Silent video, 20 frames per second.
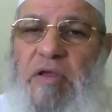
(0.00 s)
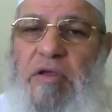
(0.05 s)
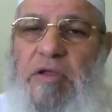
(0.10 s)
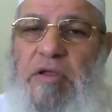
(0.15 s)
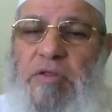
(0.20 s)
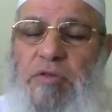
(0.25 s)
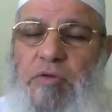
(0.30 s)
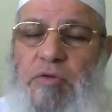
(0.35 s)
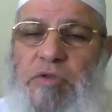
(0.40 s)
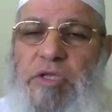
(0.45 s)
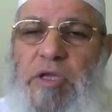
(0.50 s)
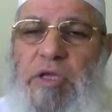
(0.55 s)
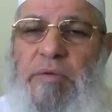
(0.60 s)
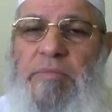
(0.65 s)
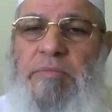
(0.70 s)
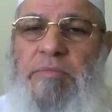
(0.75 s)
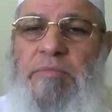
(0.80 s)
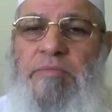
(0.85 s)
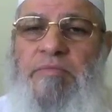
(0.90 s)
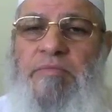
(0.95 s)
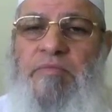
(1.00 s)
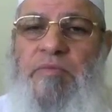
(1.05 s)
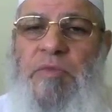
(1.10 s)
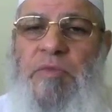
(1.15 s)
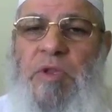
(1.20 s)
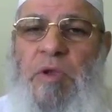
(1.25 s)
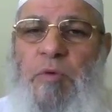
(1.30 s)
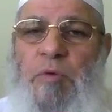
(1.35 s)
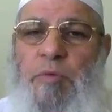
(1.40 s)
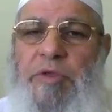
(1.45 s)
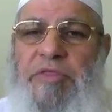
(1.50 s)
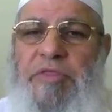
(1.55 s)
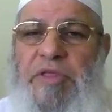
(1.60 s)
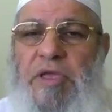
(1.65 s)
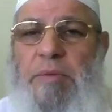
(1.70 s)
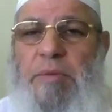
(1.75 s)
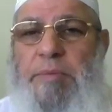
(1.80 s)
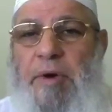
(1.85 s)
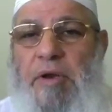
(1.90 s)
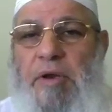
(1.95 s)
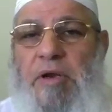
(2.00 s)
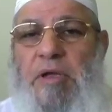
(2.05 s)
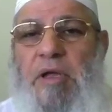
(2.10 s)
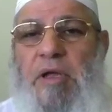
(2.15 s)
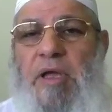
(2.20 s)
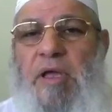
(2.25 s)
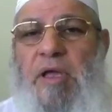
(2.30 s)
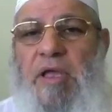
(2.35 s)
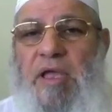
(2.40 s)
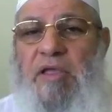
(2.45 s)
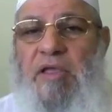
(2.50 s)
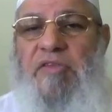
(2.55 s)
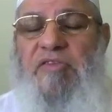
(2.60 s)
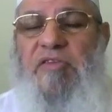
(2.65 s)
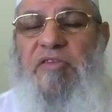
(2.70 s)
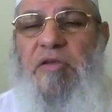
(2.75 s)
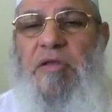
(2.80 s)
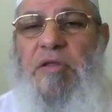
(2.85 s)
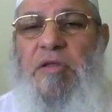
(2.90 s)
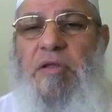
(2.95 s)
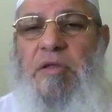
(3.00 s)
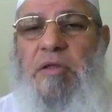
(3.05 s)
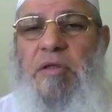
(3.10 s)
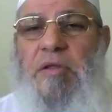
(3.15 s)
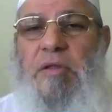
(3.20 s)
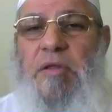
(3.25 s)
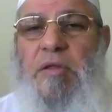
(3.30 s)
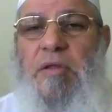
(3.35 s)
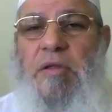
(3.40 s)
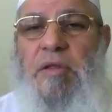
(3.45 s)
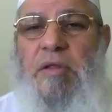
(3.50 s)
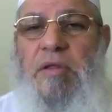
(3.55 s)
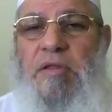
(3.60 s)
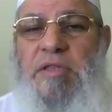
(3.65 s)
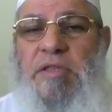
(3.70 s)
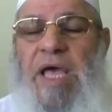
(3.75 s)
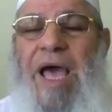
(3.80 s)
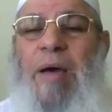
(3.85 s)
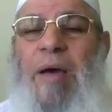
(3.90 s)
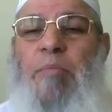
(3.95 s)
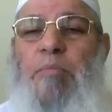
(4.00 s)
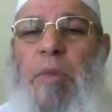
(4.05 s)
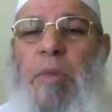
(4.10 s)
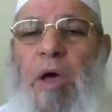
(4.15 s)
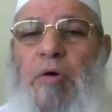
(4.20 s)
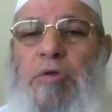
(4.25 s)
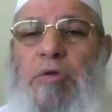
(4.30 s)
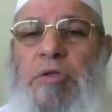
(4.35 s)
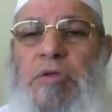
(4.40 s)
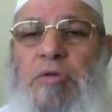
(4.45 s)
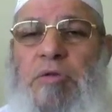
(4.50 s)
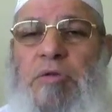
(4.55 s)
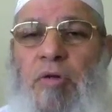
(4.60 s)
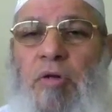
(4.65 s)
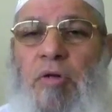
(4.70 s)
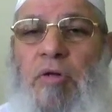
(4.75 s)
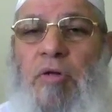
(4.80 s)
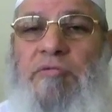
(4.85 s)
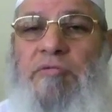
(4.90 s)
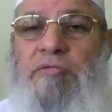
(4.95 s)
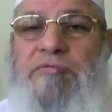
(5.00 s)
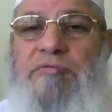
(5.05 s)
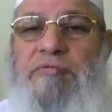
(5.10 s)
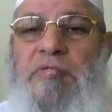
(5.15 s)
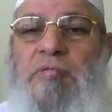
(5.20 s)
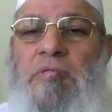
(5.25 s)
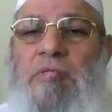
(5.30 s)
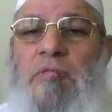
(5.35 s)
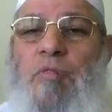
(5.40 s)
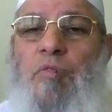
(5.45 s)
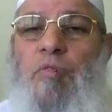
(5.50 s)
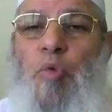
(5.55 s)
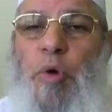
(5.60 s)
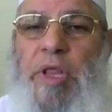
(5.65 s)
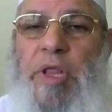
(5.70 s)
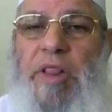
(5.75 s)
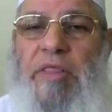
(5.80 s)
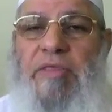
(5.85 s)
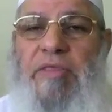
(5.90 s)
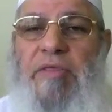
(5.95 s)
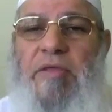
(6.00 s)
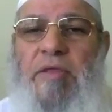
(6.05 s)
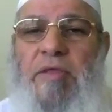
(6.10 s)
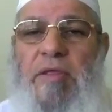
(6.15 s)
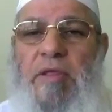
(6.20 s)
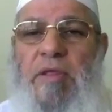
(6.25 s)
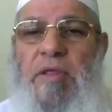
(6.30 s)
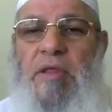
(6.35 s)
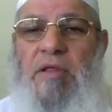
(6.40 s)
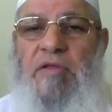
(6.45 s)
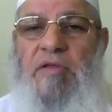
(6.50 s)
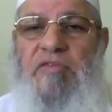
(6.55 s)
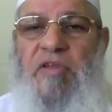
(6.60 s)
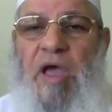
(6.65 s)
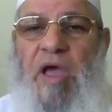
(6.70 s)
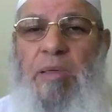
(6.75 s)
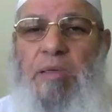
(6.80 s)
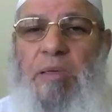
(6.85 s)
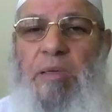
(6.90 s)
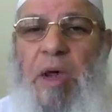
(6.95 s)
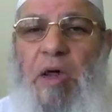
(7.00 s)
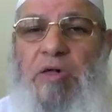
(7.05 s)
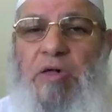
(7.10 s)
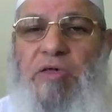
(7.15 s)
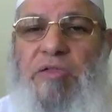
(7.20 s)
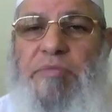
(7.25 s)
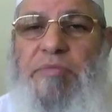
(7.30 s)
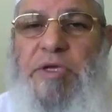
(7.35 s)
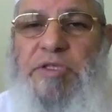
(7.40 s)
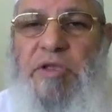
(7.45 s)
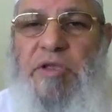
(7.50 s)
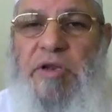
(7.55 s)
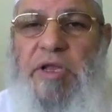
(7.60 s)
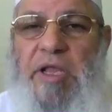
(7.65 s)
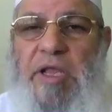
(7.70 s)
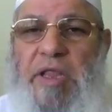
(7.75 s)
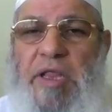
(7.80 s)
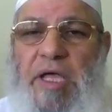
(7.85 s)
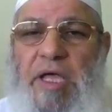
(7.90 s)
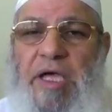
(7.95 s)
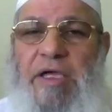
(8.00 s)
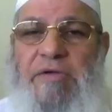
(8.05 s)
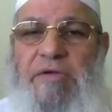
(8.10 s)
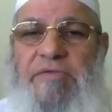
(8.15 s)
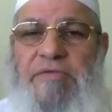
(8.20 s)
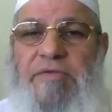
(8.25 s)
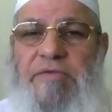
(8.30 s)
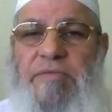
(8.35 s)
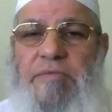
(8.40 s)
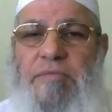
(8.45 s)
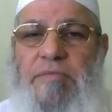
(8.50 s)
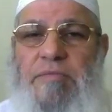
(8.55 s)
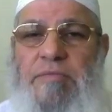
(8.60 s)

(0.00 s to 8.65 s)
stuck in dunya, we think Barakah is the amount of wealth, the amount of material life.